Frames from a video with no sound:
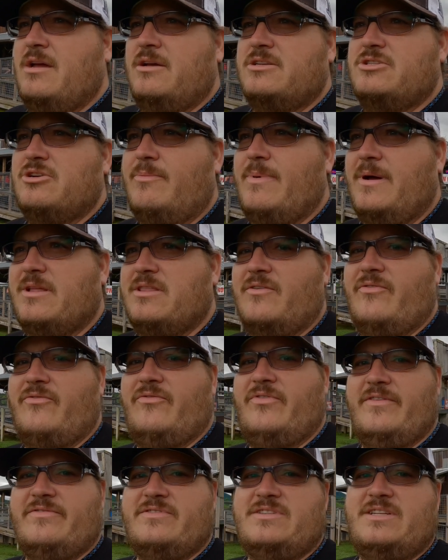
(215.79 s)
So about the
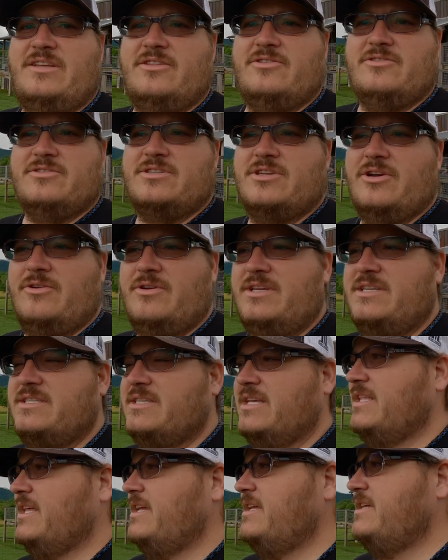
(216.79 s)
15th or so, he
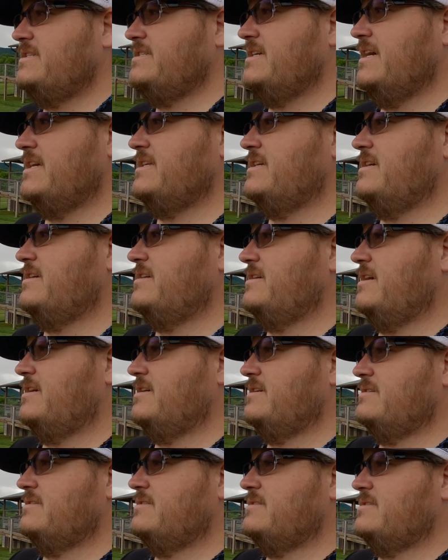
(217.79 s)
said that he's
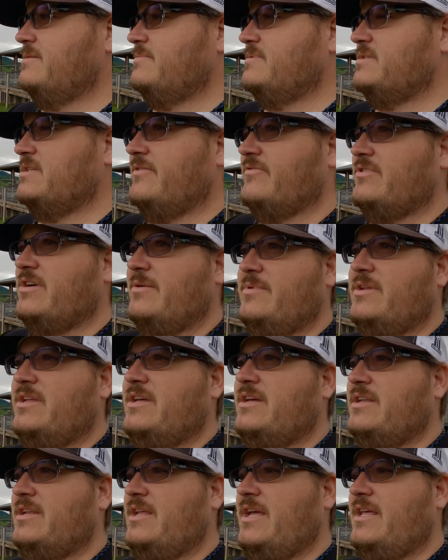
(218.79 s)
got some stuff coming
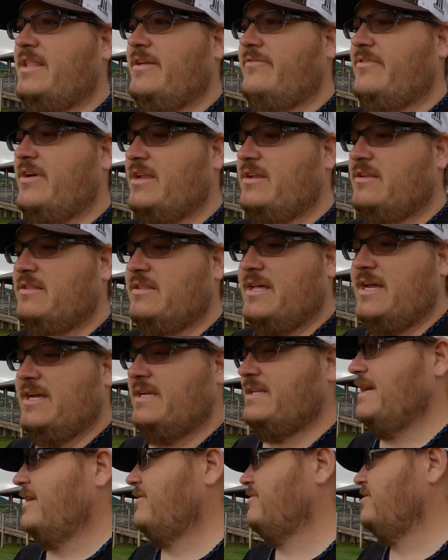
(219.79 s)
in, and they've got it
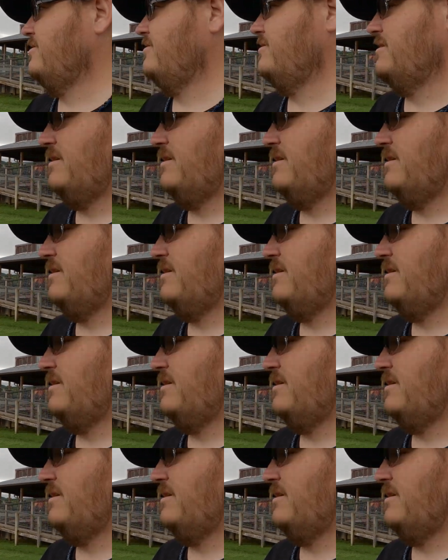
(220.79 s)
lined out here,